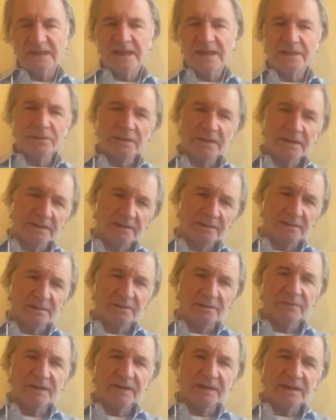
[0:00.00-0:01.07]
Yeah, you had
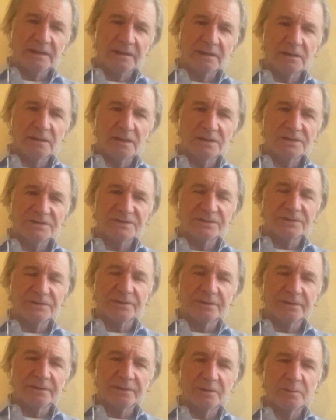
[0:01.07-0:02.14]
Rachel Carson
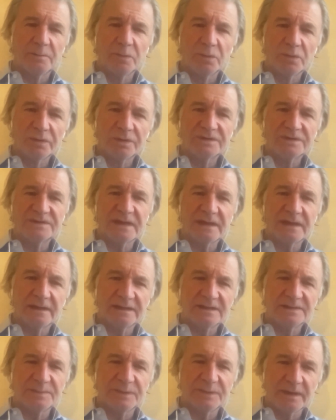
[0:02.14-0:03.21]
and her book
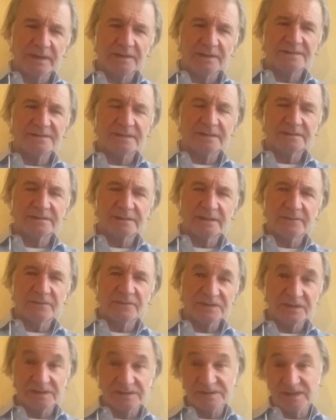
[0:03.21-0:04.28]
Silent Spring, etc. That
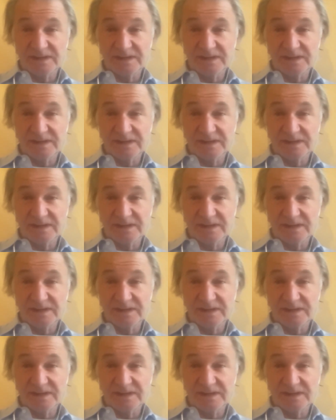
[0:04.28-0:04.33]
was in the